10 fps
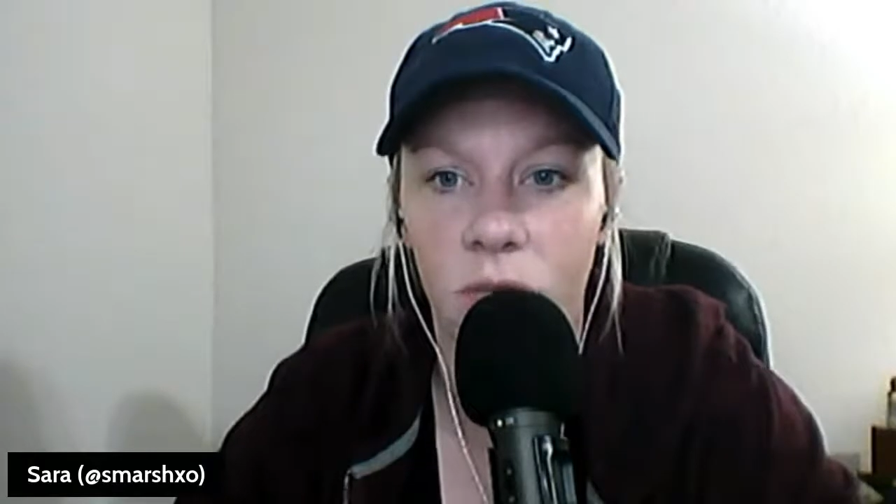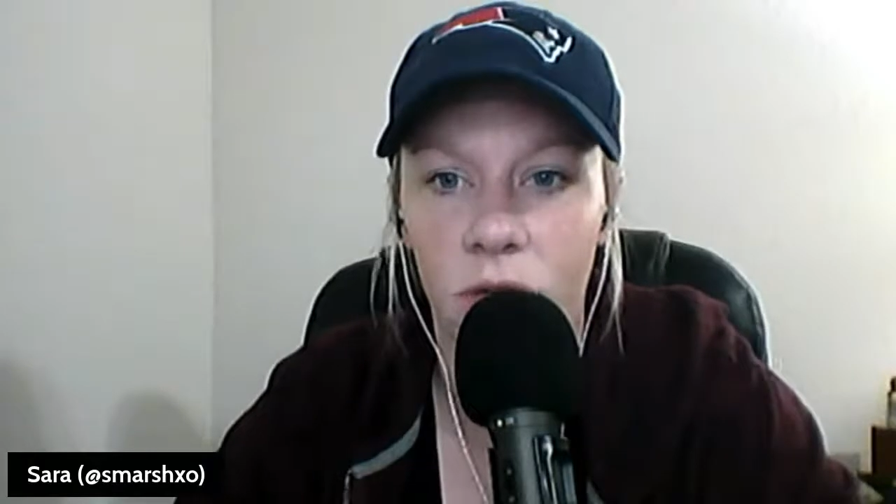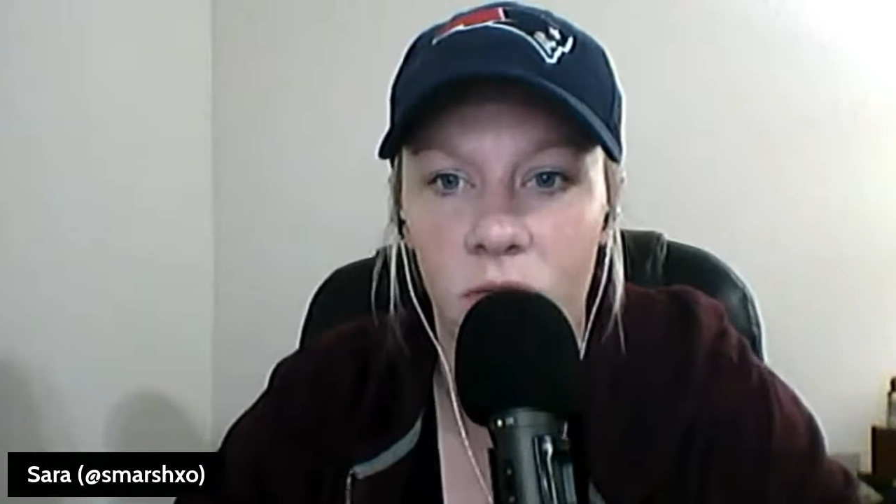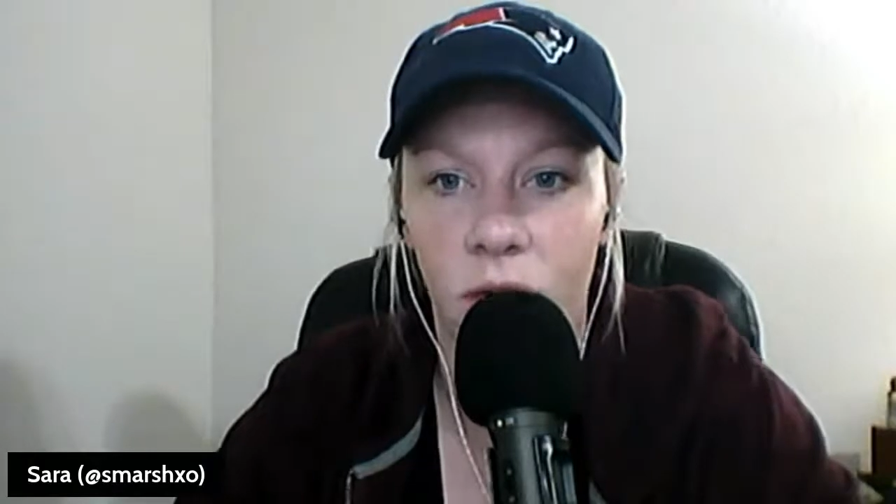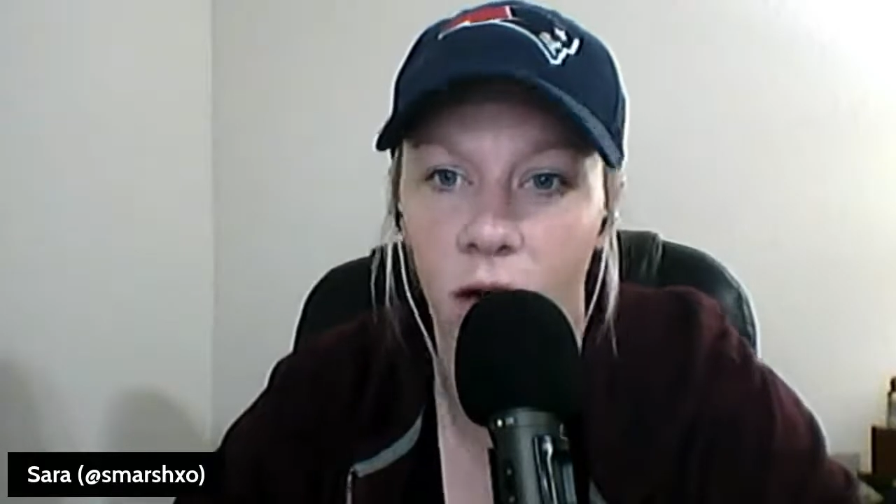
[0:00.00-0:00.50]

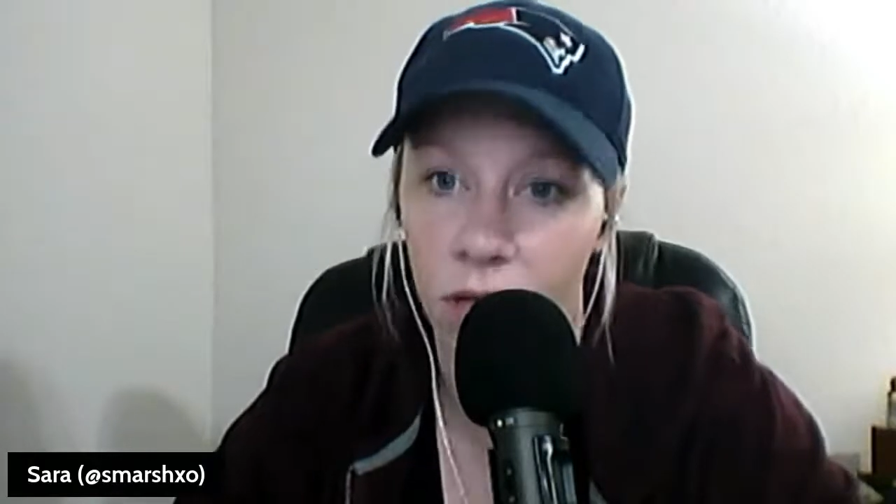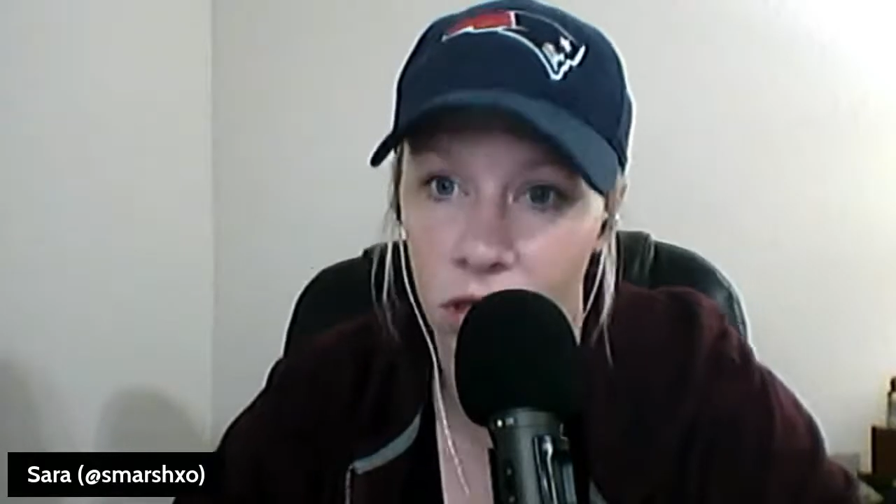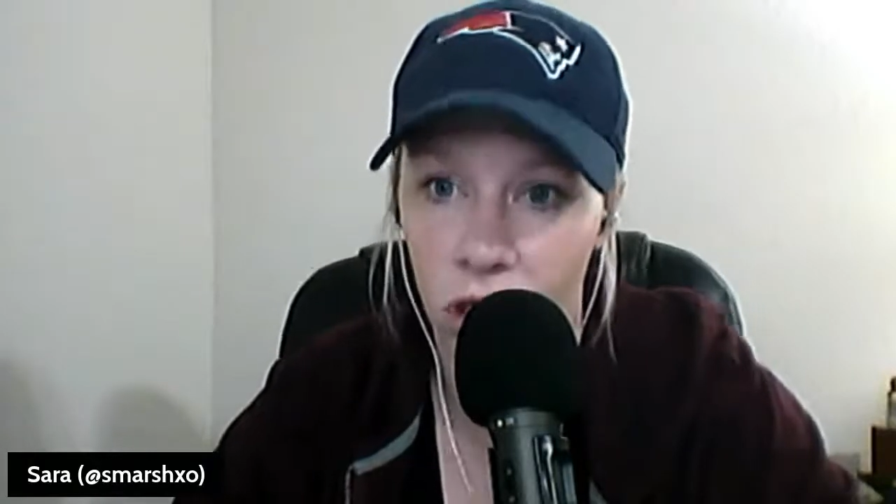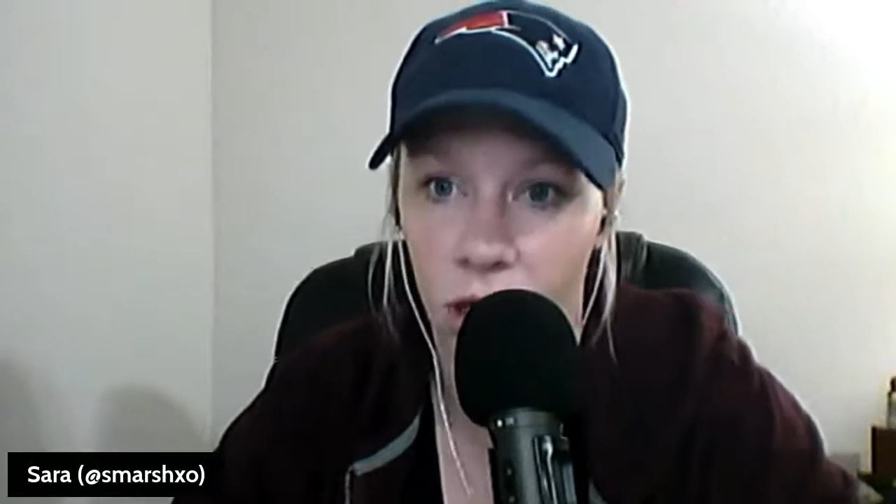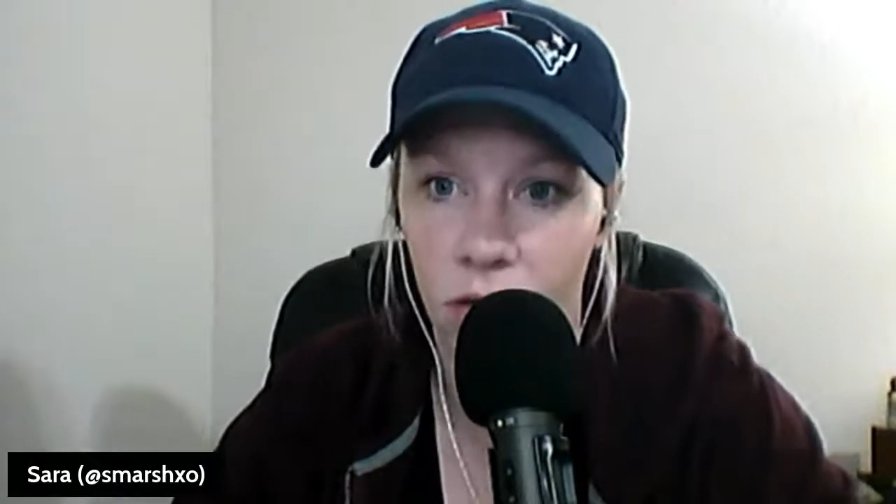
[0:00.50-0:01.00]
what's wrong with
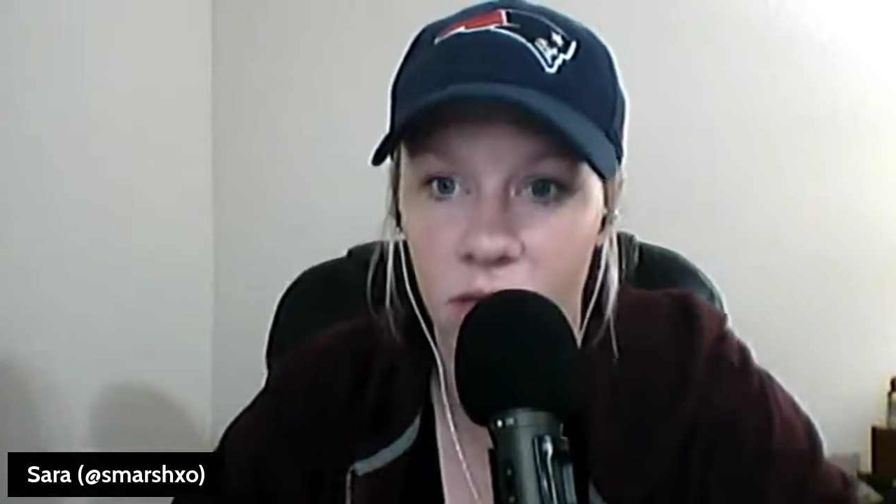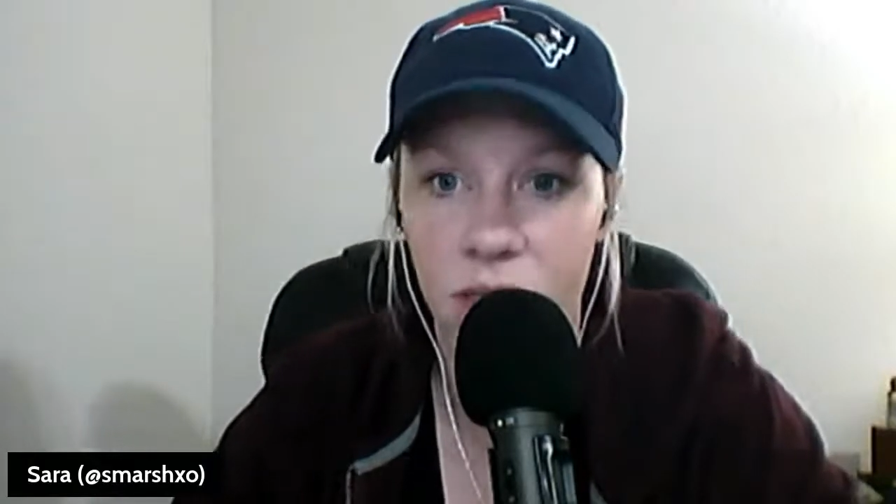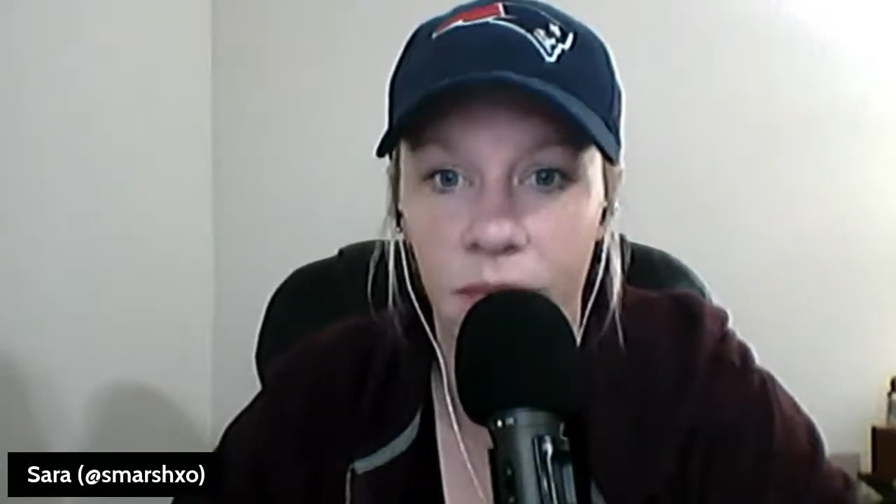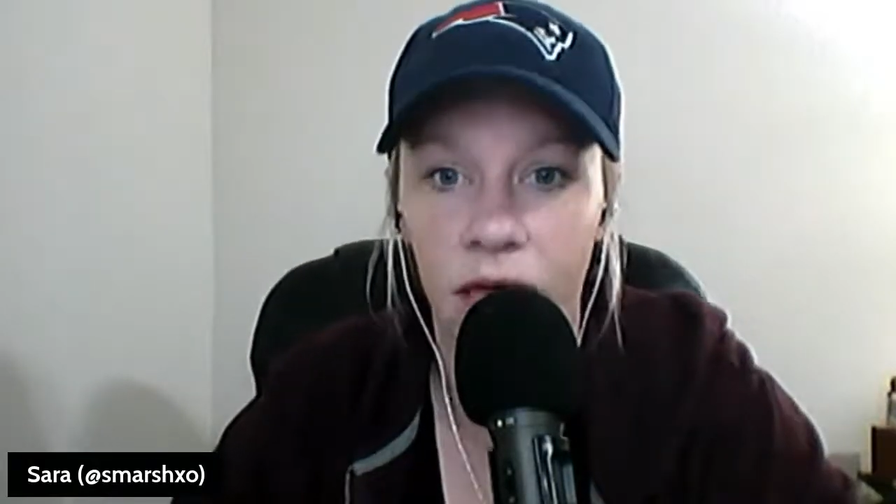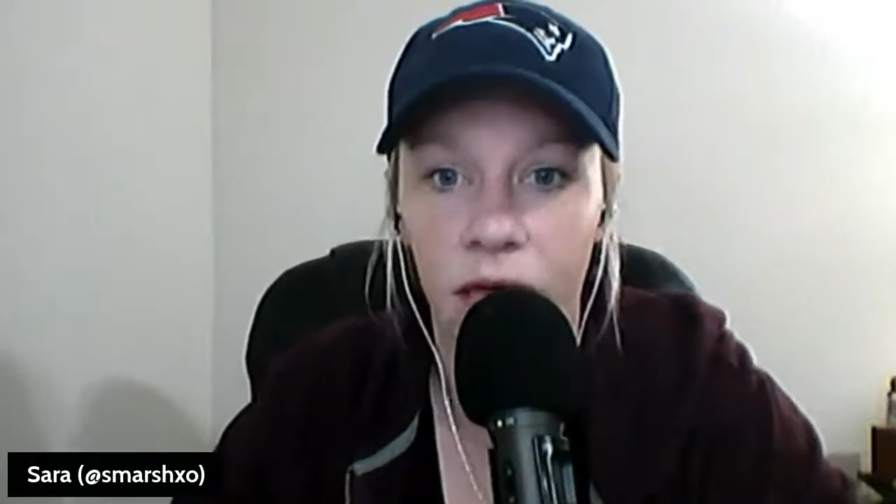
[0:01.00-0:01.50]
Jonnu
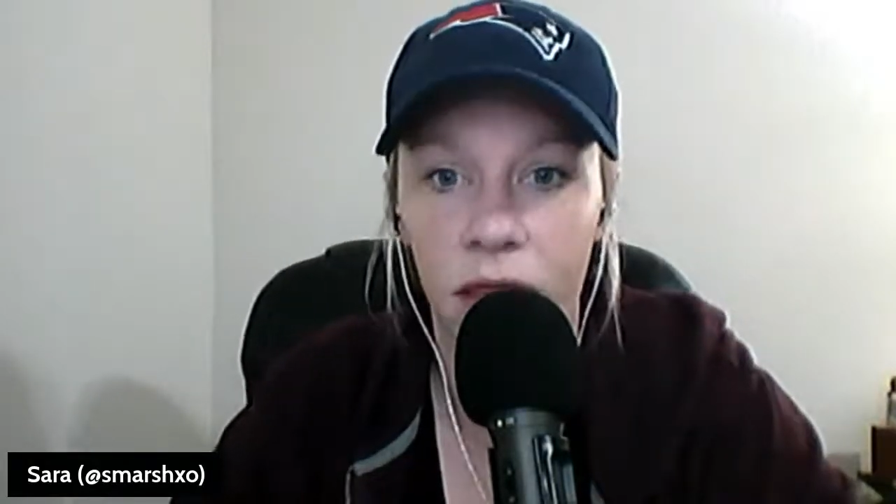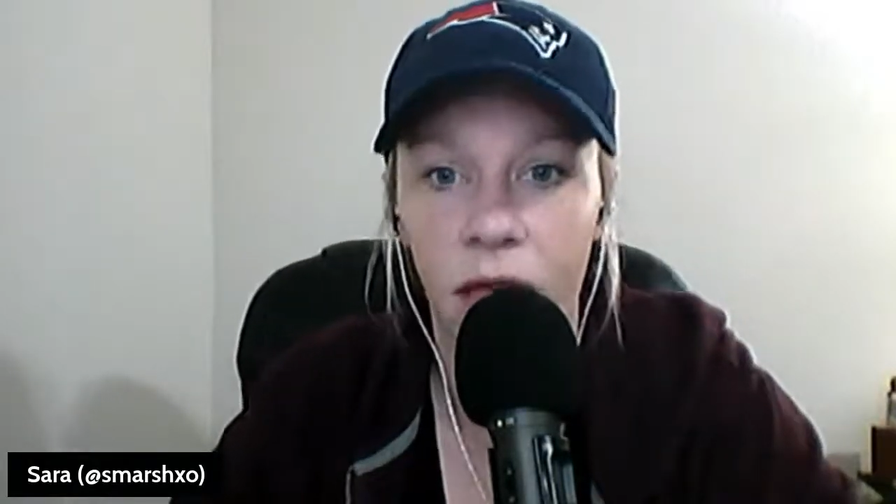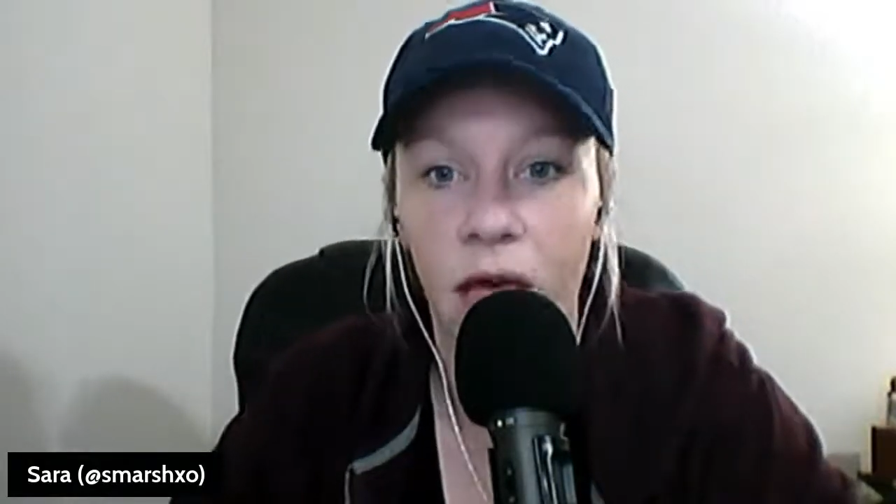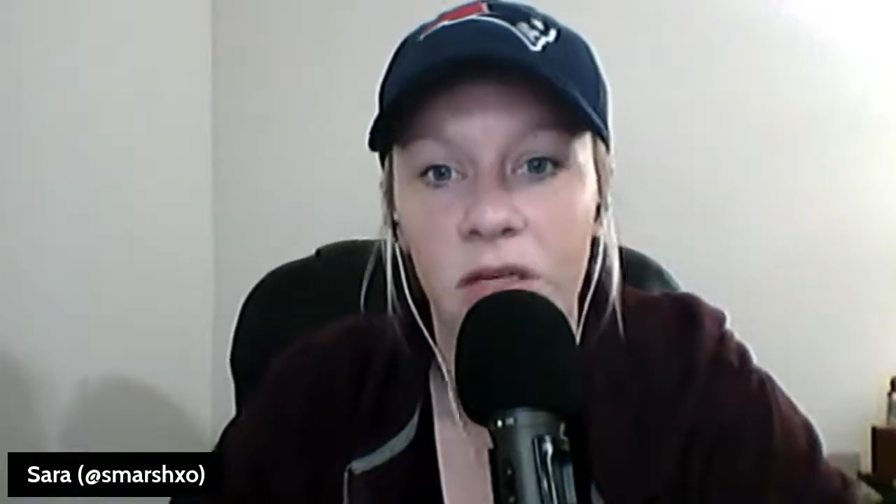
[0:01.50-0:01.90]
Smith?